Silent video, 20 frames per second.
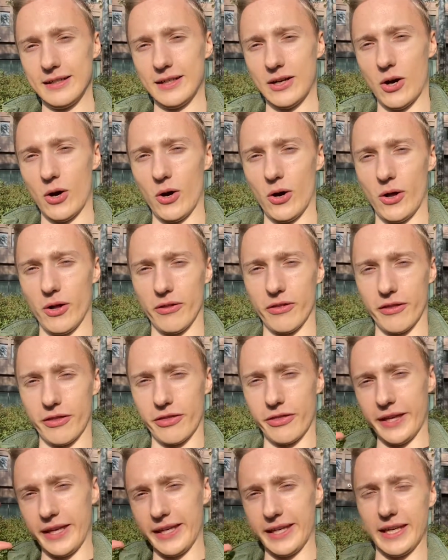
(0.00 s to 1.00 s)
all the
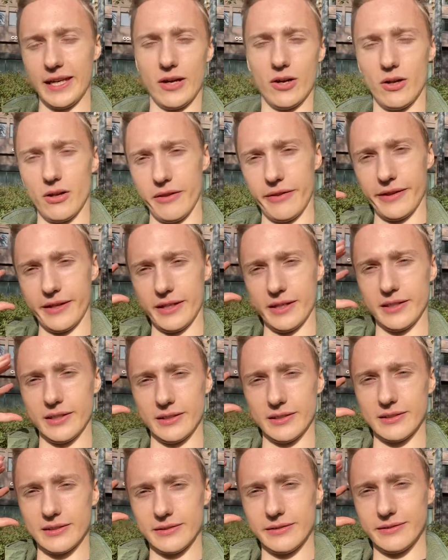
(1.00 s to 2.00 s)
thinking, all the
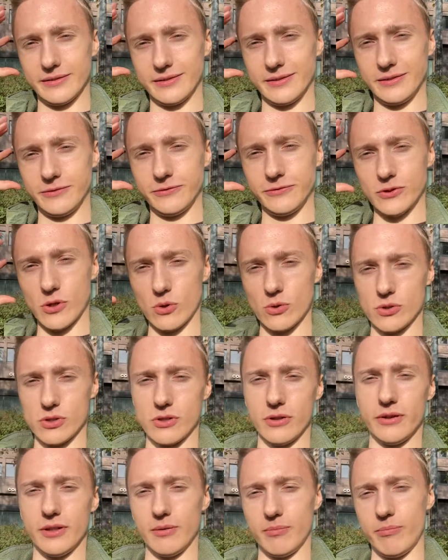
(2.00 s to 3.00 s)
focus
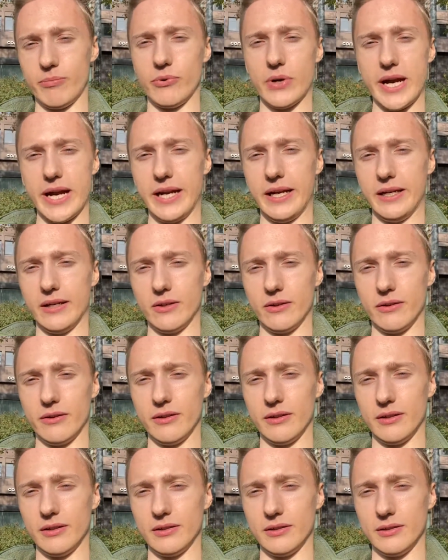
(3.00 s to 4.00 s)
on the brain, on
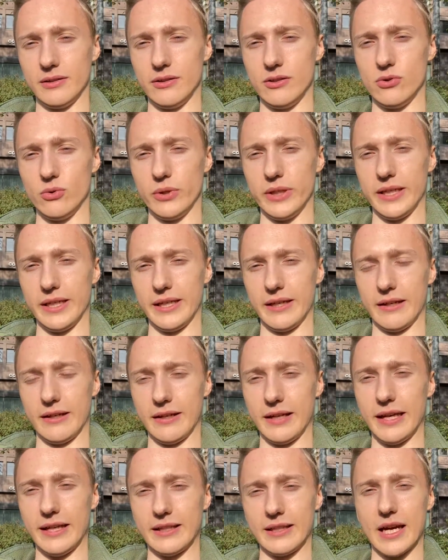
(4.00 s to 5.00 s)
the doing,
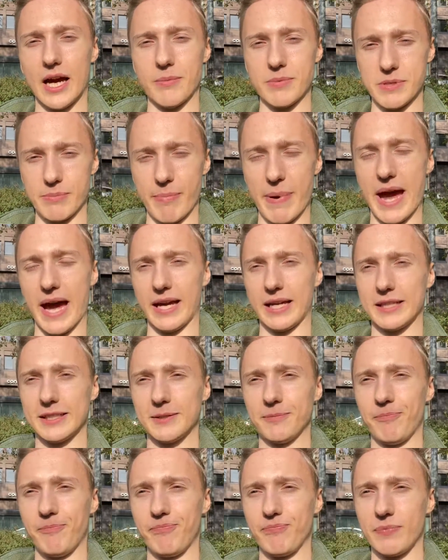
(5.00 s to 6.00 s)
it comes back.
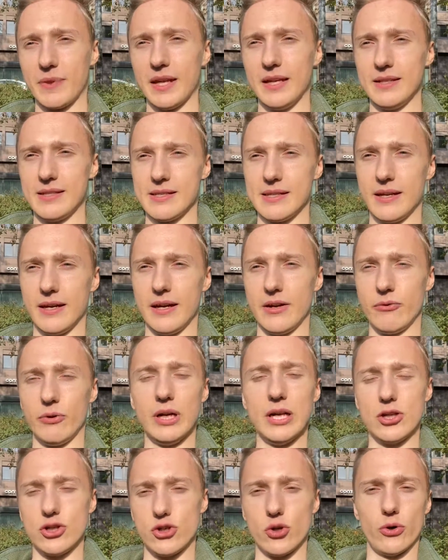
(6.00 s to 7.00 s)
It's a
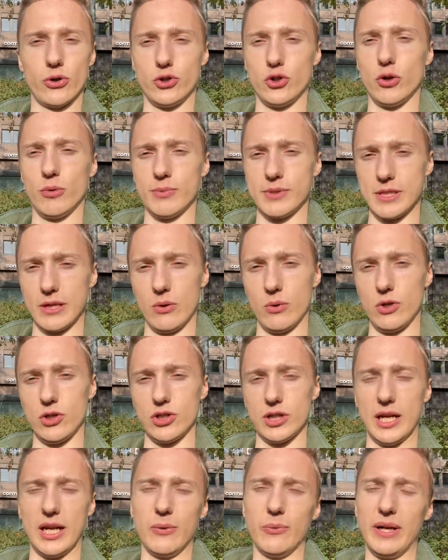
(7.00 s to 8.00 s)
really short-term
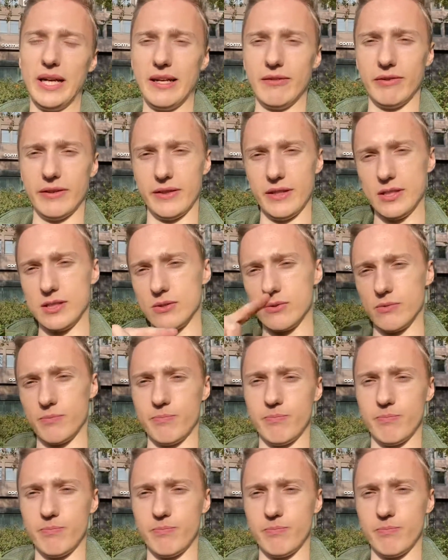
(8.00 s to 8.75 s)
solution, and we live in this